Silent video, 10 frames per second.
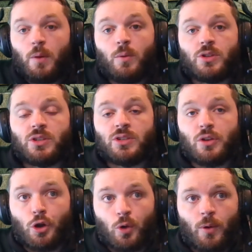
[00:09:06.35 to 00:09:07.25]
which is
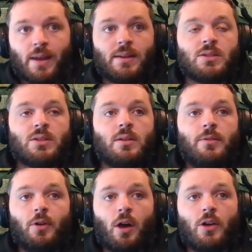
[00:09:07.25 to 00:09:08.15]
horrendous,
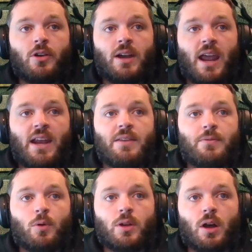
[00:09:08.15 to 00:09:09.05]
for
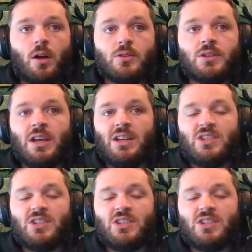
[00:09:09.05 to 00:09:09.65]
184 yards,